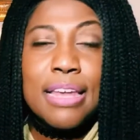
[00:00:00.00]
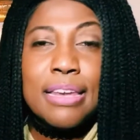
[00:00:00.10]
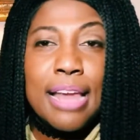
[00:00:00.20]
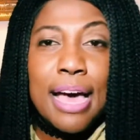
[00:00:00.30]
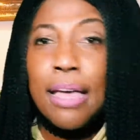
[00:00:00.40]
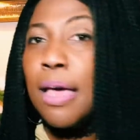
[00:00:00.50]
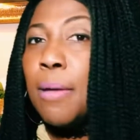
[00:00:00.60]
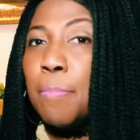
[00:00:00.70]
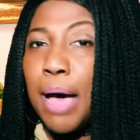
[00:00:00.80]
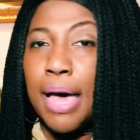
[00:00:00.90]
and not
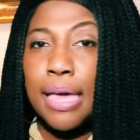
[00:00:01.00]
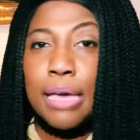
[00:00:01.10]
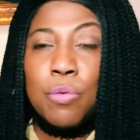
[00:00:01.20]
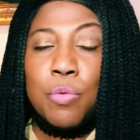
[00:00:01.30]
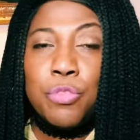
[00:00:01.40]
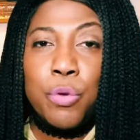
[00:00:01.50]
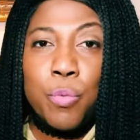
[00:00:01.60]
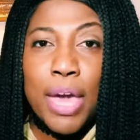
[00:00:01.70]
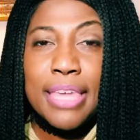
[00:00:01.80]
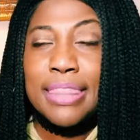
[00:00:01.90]
by the
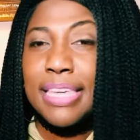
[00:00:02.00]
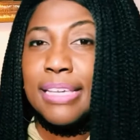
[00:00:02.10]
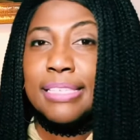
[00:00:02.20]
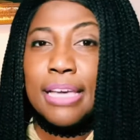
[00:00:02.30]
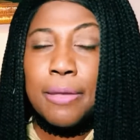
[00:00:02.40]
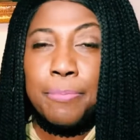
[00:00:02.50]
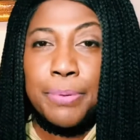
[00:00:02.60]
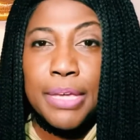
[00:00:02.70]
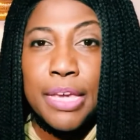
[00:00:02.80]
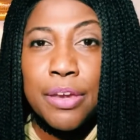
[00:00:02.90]
way things
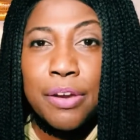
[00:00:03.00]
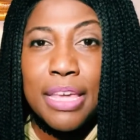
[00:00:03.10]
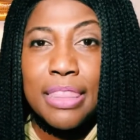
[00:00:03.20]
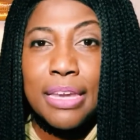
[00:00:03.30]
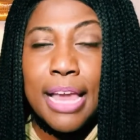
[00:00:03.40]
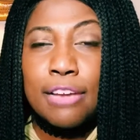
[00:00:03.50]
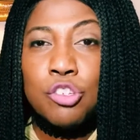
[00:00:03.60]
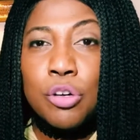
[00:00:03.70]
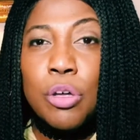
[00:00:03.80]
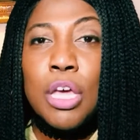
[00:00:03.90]
appear in the
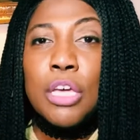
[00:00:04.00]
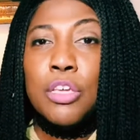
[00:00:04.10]
natural.